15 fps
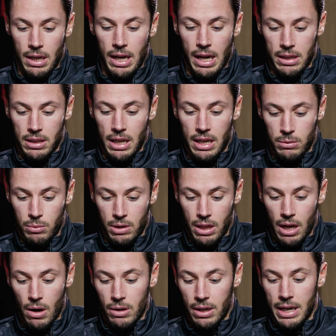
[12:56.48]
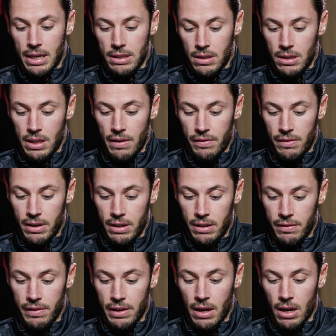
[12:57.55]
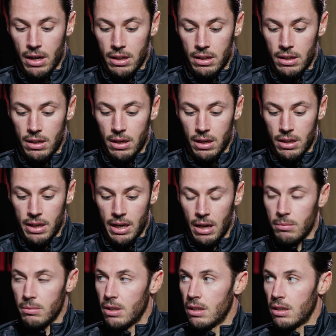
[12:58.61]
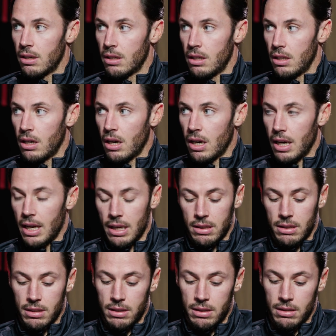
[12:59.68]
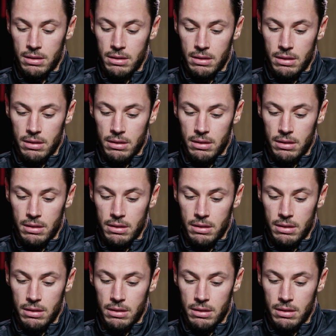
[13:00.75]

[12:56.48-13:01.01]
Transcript: as, as one of the older lads, I definitely think I can I can help the, the younger lads and